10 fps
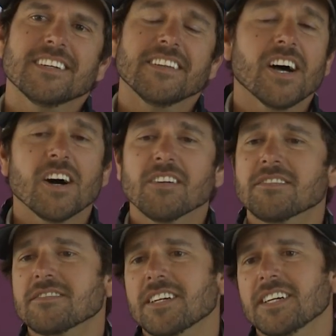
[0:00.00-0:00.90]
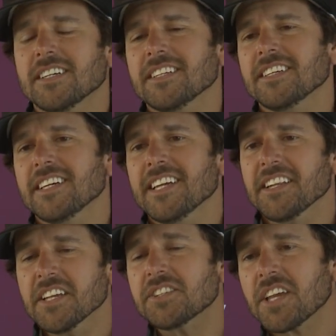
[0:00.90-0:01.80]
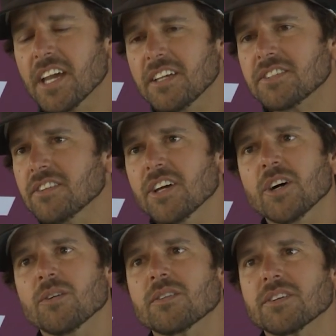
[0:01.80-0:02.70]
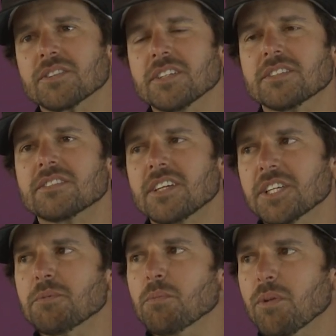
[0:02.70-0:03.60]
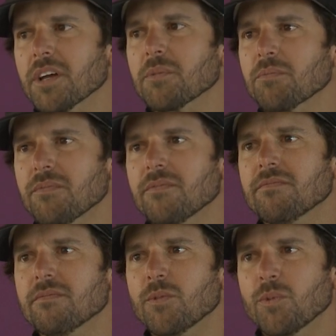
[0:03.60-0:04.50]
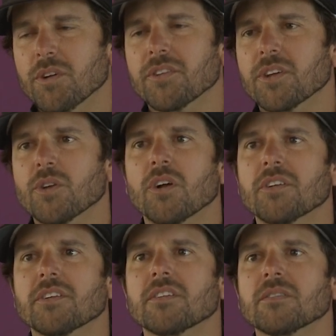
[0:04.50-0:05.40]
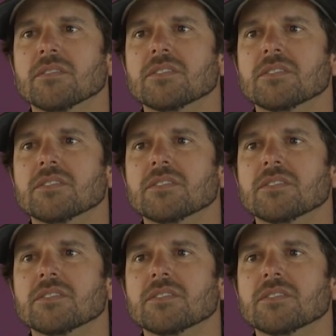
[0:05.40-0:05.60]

No, in his case, no, because he's been playing really good all year.